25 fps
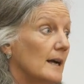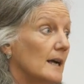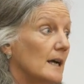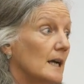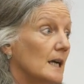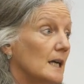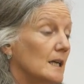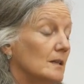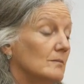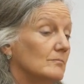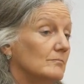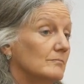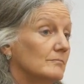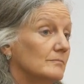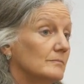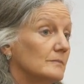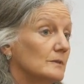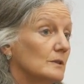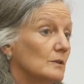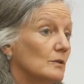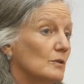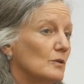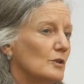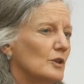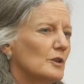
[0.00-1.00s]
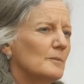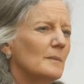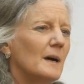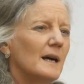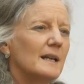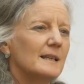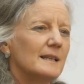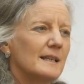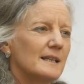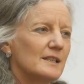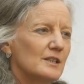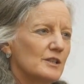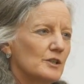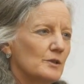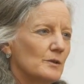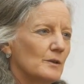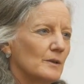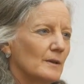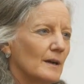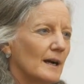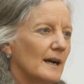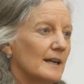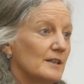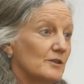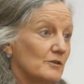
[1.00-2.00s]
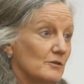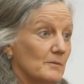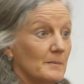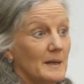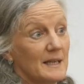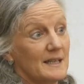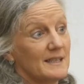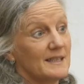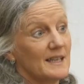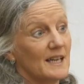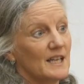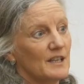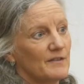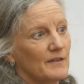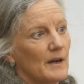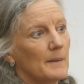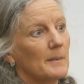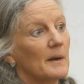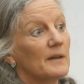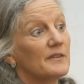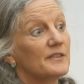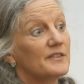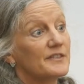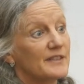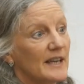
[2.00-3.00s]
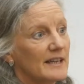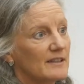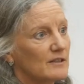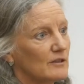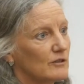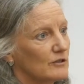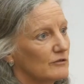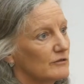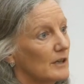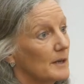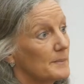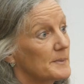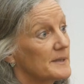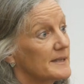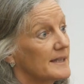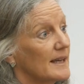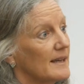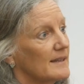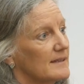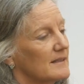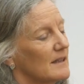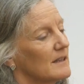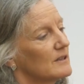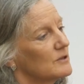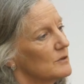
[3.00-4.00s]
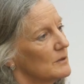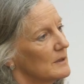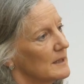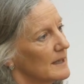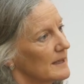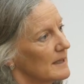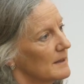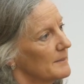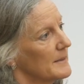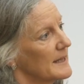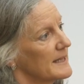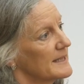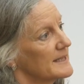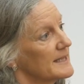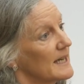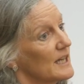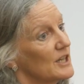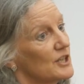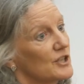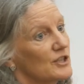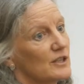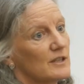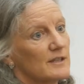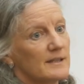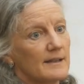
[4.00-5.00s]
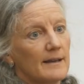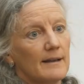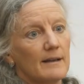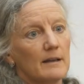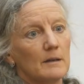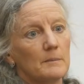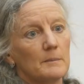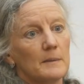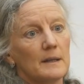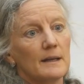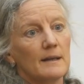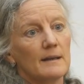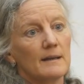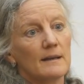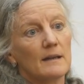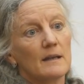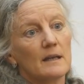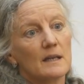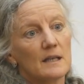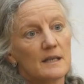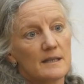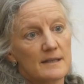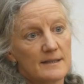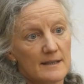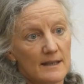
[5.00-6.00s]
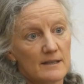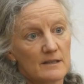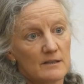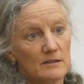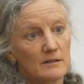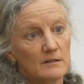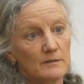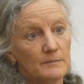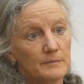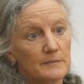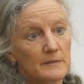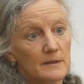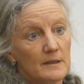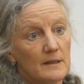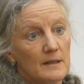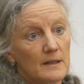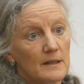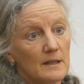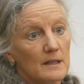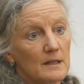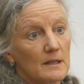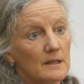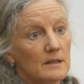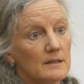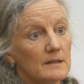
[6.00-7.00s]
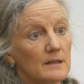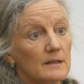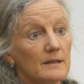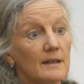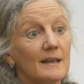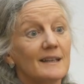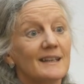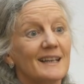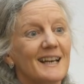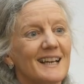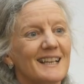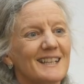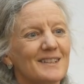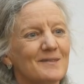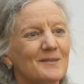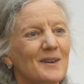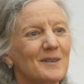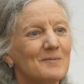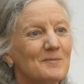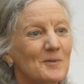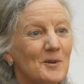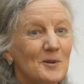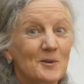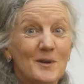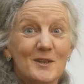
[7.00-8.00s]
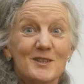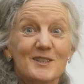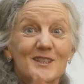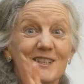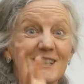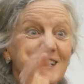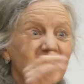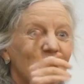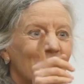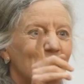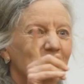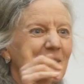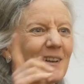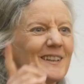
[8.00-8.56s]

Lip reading: Or you might need to do, I do meditate. If I'm unsettled or upset, I'll do a little meditation to help me settle. So that, yes, one more question and then